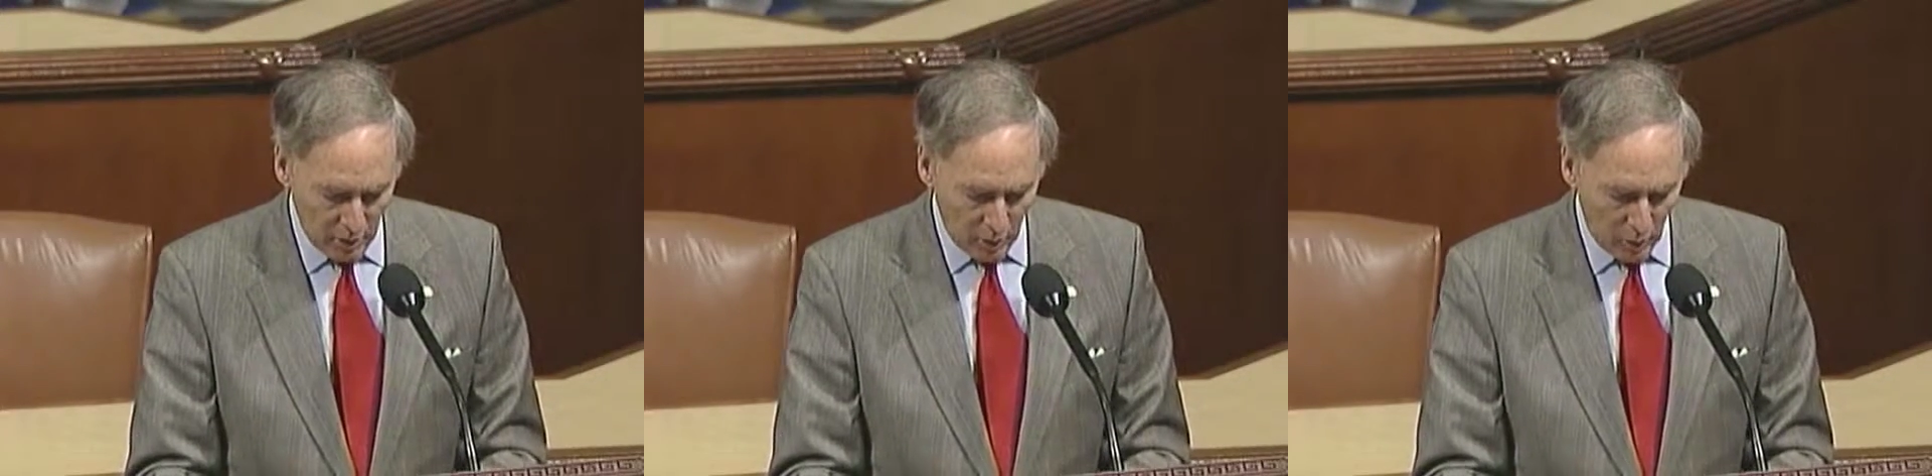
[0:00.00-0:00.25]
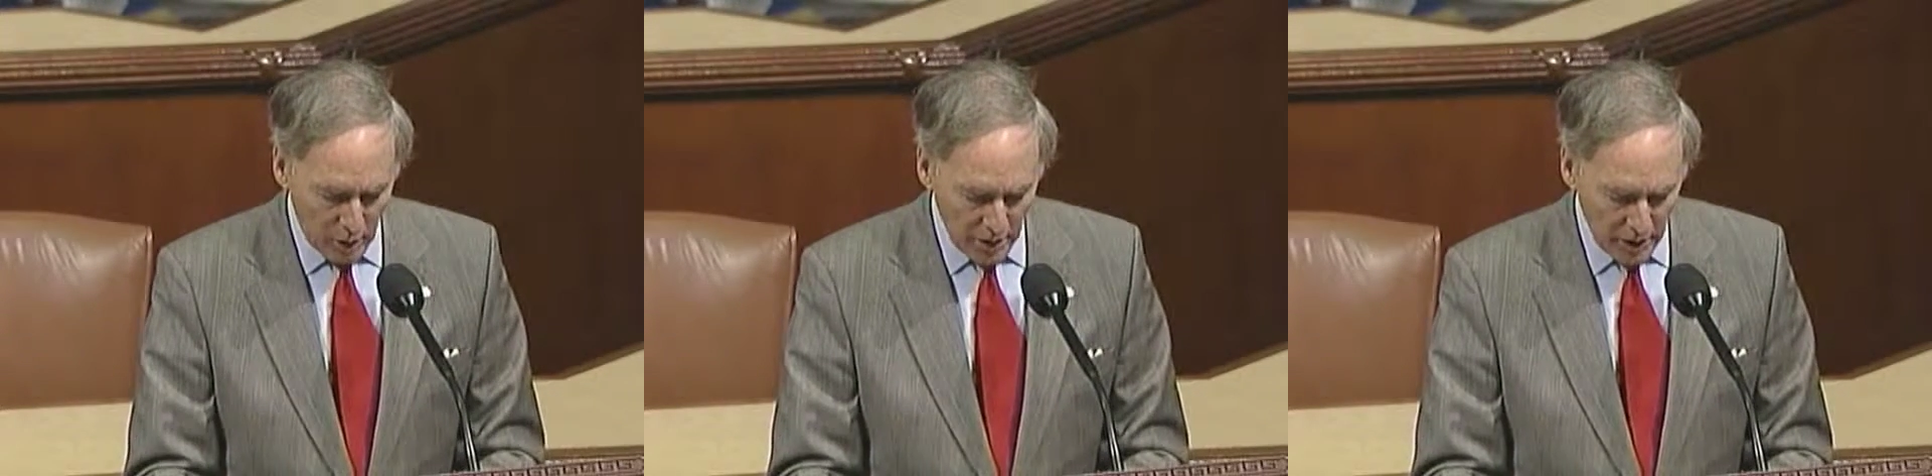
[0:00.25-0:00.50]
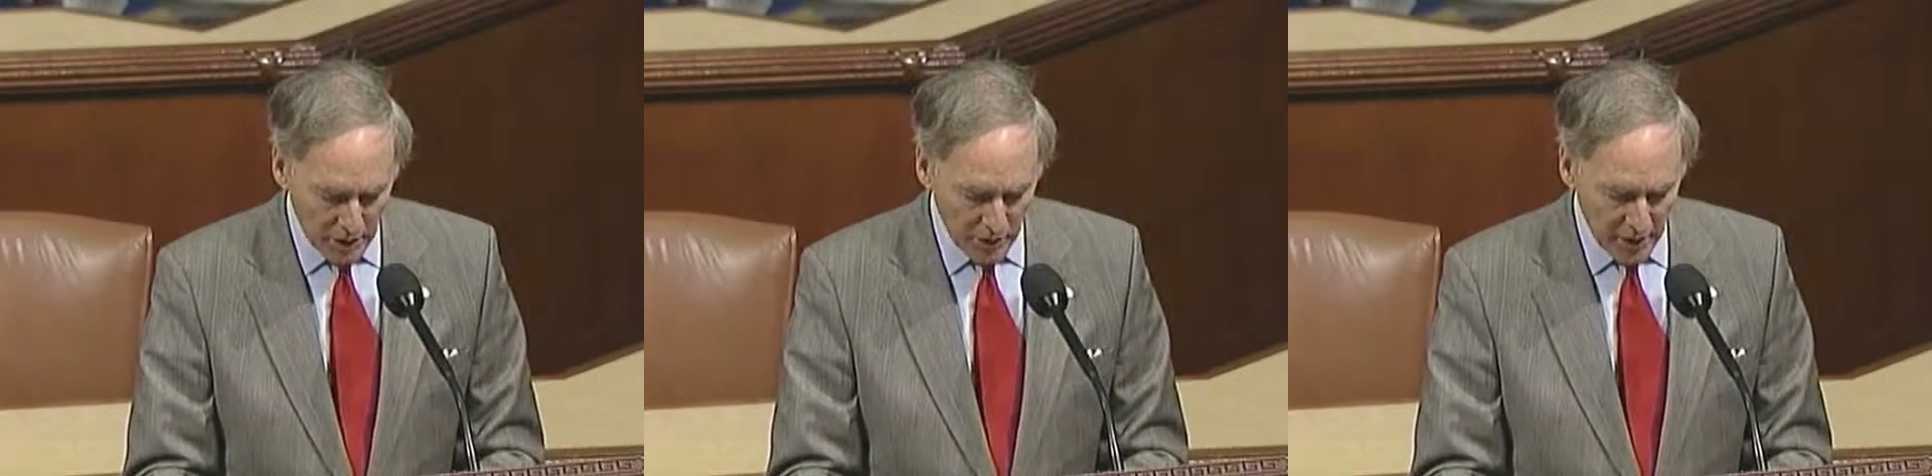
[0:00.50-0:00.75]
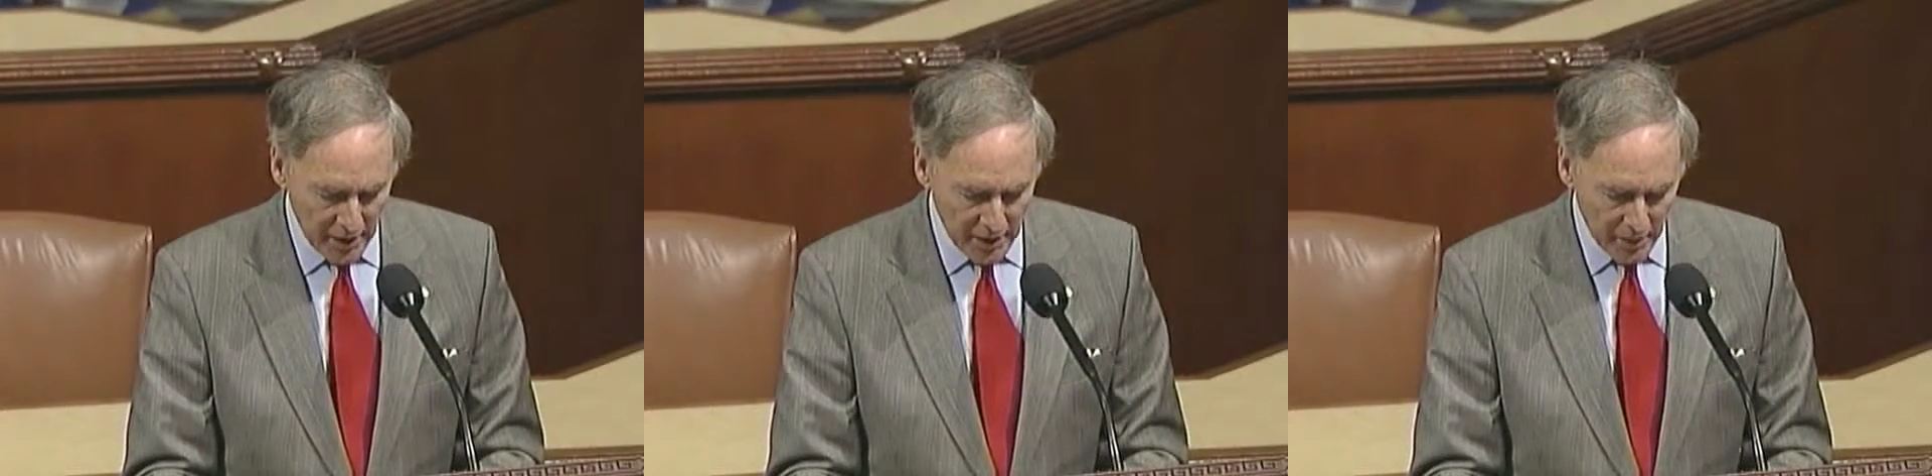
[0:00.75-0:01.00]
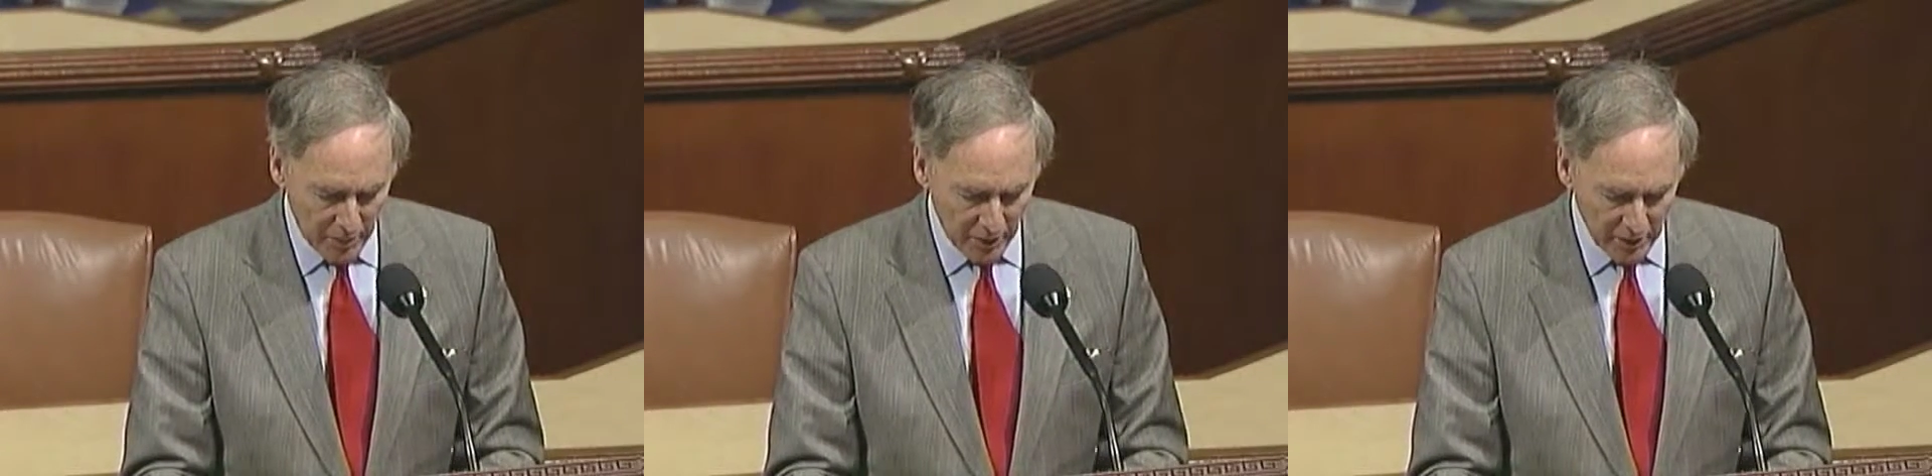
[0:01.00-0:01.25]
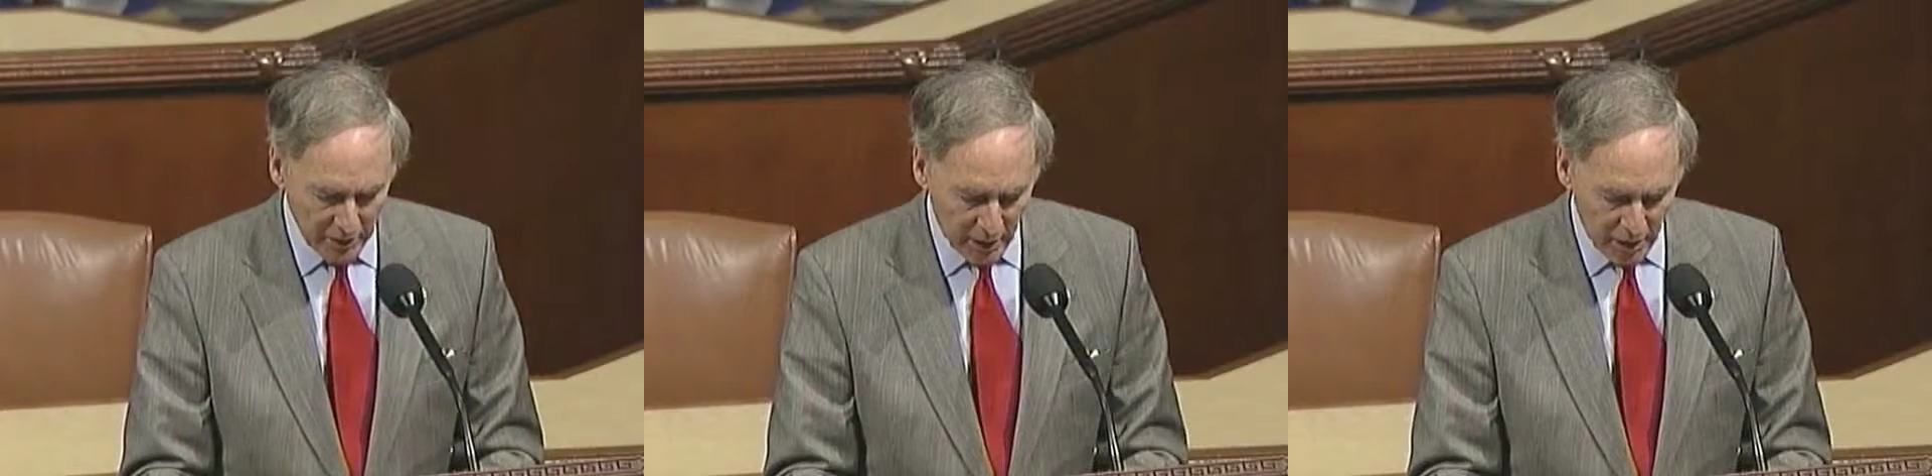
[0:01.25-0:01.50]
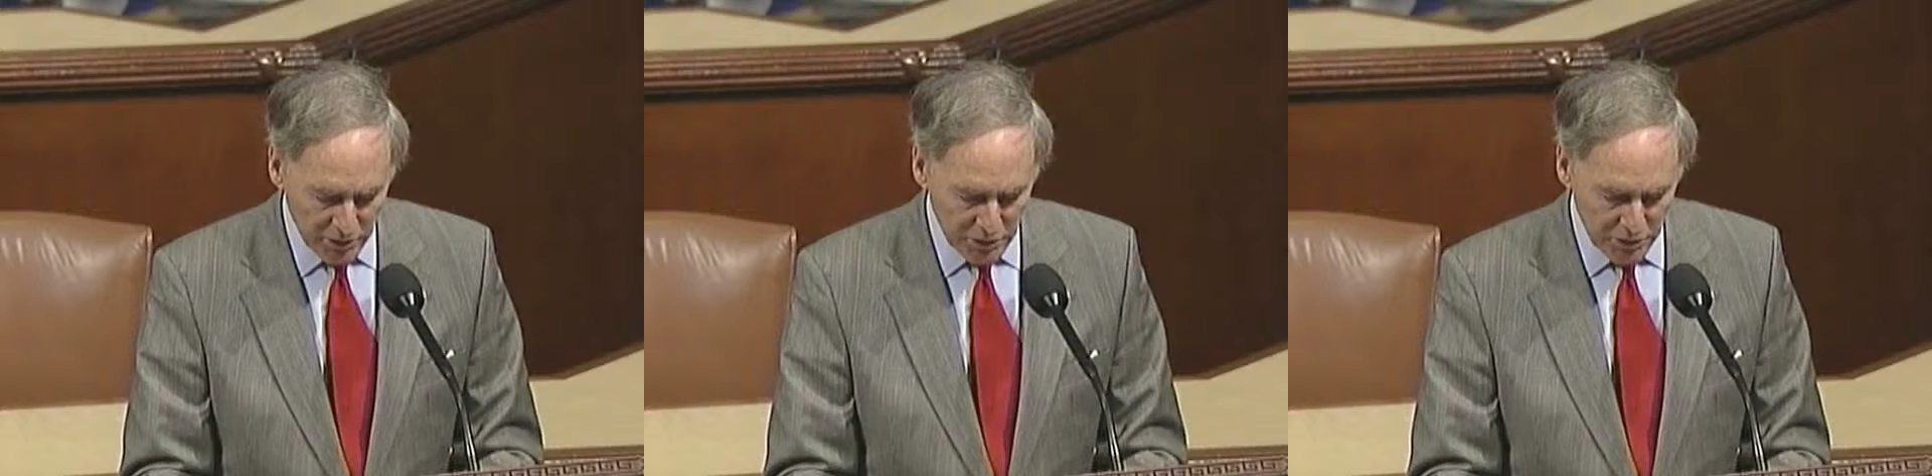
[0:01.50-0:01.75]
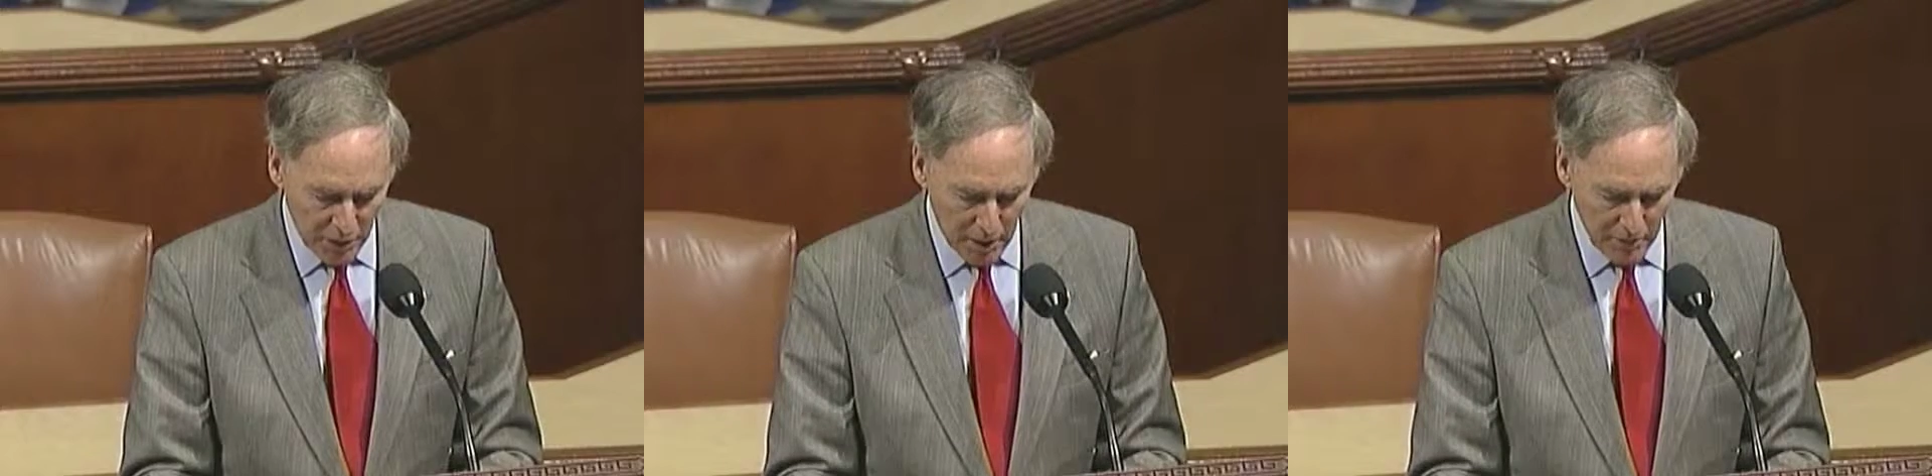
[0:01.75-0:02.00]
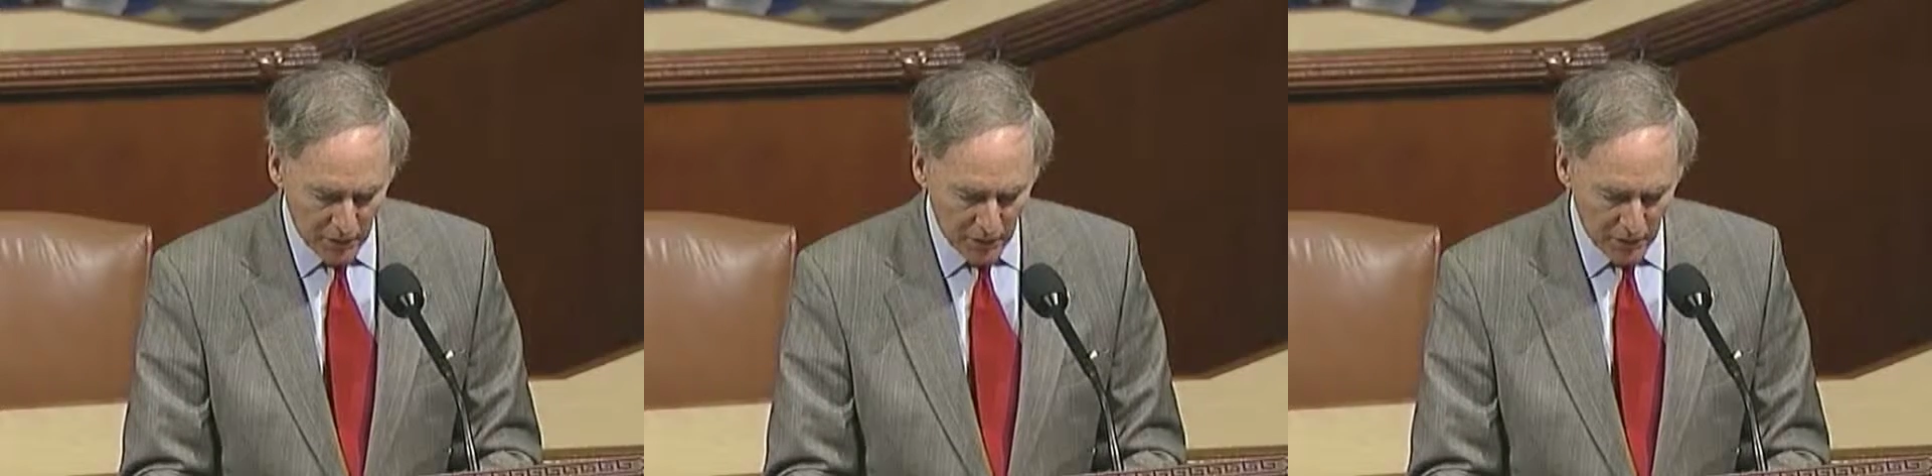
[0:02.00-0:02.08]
$180 billion in TARP